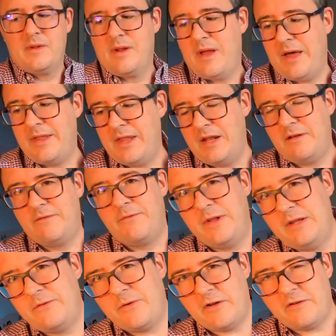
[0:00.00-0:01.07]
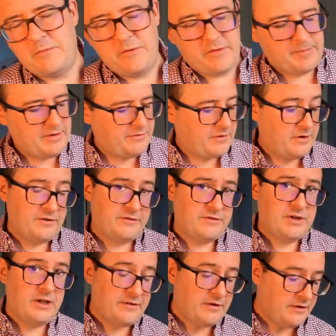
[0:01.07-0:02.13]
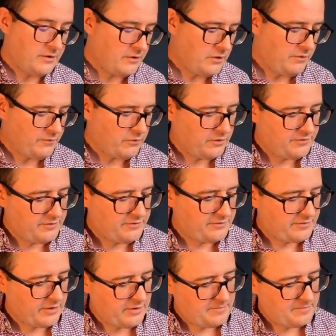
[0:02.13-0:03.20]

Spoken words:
And then for these fast moving bits, you could just cheat it and do two voices. So.